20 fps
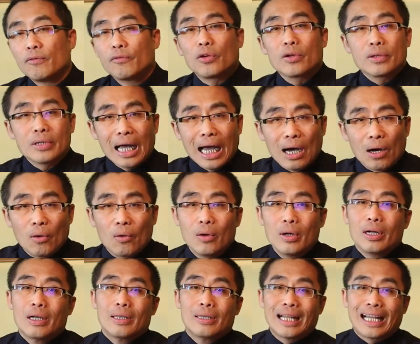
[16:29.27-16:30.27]
For
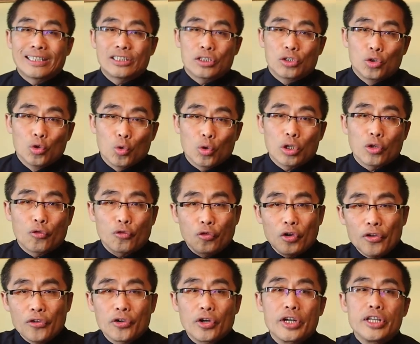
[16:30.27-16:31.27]
now, let's look
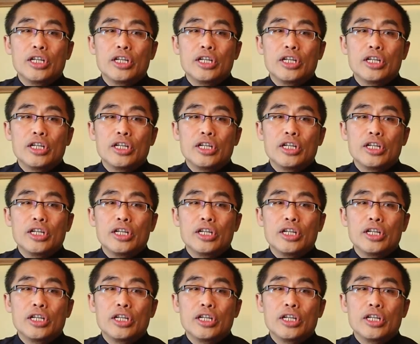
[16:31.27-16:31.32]
further